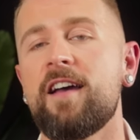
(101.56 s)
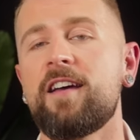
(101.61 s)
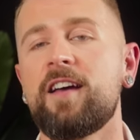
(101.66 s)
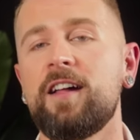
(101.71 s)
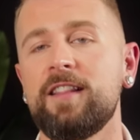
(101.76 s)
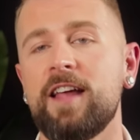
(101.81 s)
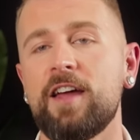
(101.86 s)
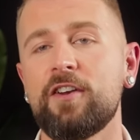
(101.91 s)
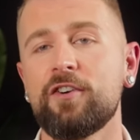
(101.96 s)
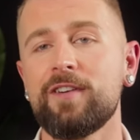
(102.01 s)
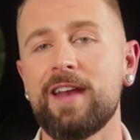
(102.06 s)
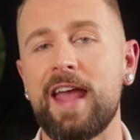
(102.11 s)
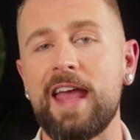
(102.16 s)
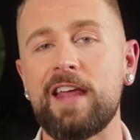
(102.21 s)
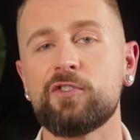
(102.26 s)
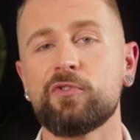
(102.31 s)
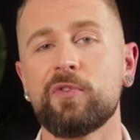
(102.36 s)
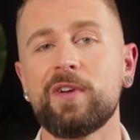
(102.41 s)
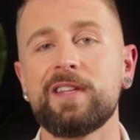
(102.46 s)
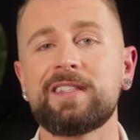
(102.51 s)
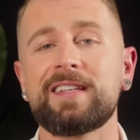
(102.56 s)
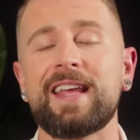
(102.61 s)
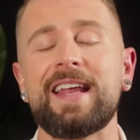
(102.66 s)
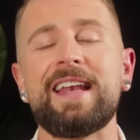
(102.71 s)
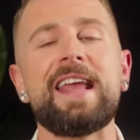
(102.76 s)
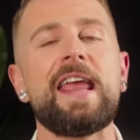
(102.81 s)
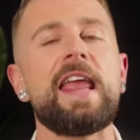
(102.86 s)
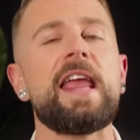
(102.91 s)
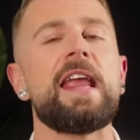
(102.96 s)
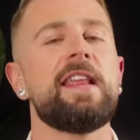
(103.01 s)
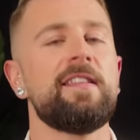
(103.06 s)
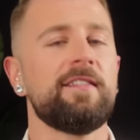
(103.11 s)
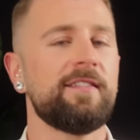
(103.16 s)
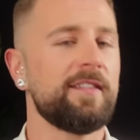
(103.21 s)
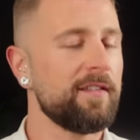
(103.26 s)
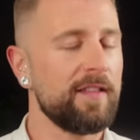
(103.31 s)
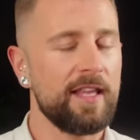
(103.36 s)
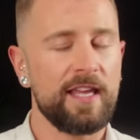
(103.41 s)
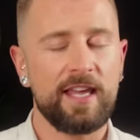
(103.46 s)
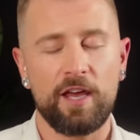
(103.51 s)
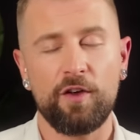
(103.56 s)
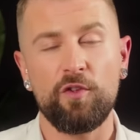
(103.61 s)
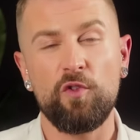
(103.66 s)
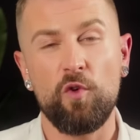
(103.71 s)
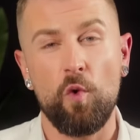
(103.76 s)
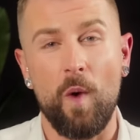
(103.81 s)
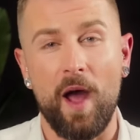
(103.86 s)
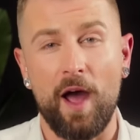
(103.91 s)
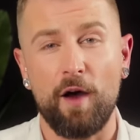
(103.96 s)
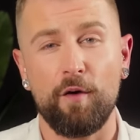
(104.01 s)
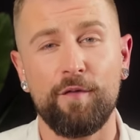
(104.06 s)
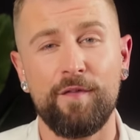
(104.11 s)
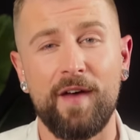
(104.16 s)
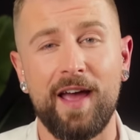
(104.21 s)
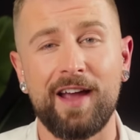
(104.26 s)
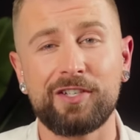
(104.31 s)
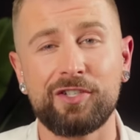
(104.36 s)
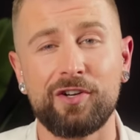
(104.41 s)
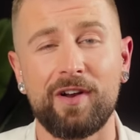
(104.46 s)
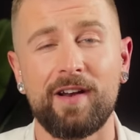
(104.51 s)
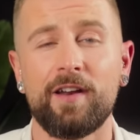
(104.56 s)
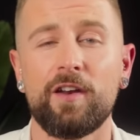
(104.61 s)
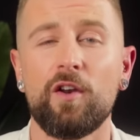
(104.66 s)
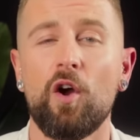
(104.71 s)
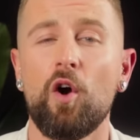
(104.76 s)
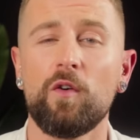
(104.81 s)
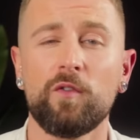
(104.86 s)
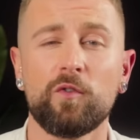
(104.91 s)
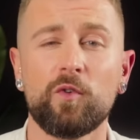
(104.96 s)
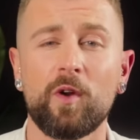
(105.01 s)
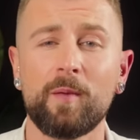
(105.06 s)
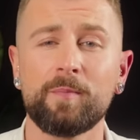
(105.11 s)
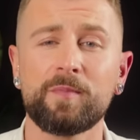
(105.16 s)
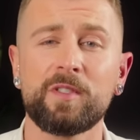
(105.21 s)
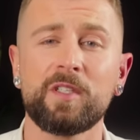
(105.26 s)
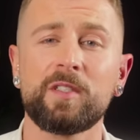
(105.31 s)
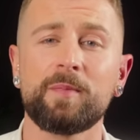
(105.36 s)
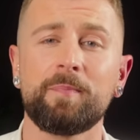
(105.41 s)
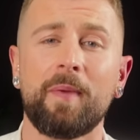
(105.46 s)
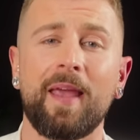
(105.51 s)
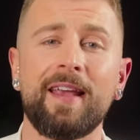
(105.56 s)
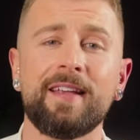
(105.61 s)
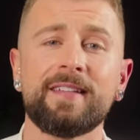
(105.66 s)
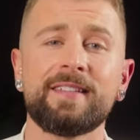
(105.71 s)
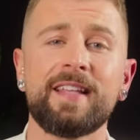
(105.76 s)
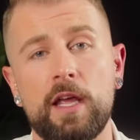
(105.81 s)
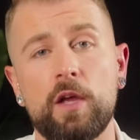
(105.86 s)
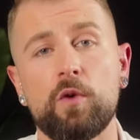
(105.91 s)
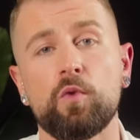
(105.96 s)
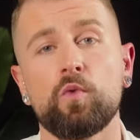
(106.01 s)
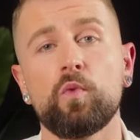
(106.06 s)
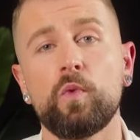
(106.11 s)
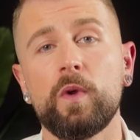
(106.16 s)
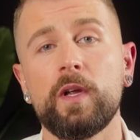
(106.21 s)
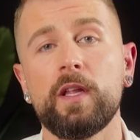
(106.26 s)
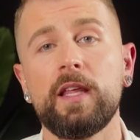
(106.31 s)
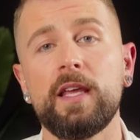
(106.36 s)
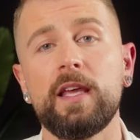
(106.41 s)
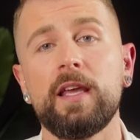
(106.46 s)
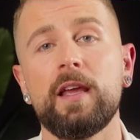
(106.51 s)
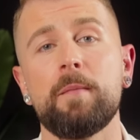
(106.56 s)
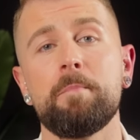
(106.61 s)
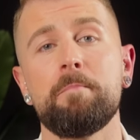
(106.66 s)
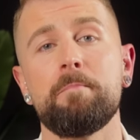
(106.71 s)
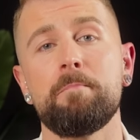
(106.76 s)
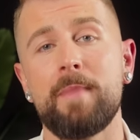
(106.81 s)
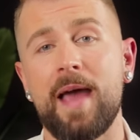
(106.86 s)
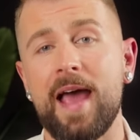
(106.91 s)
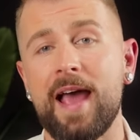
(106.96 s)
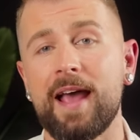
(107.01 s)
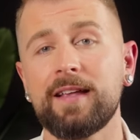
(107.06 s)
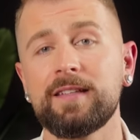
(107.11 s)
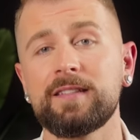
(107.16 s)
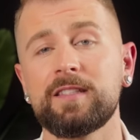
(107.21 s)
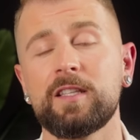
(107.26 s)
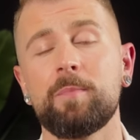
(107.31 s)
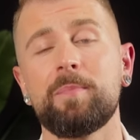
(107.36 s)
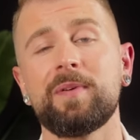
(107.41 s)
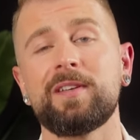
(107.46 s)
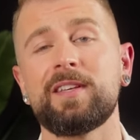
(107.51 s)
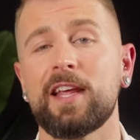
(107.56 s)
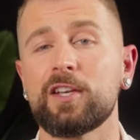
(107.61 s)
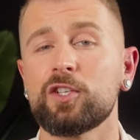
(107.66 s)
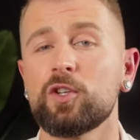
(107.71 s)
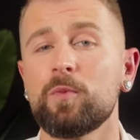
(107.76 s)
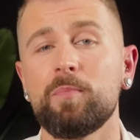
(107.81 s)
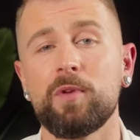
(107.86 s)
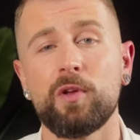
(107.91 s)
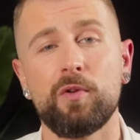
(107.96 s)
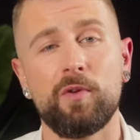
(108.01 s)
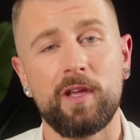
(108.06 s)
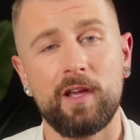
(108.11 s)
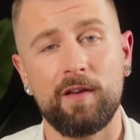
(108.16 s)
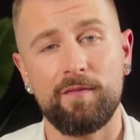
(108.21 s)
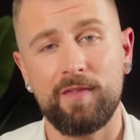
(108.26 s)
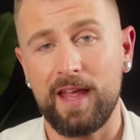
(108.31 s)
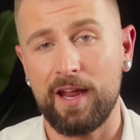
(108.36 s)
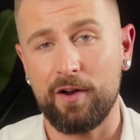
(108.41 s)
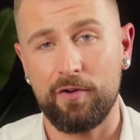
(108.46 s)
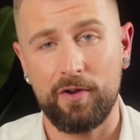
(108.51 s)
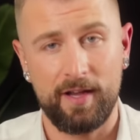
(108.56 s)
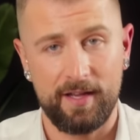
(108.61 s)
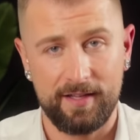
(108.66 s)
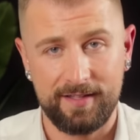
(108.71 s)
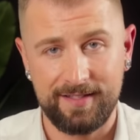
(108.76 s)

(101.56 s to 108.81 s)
A cluttered entrance can instantly kill the wow factor and it overwhelms the space. It really masks the potential beauty of the area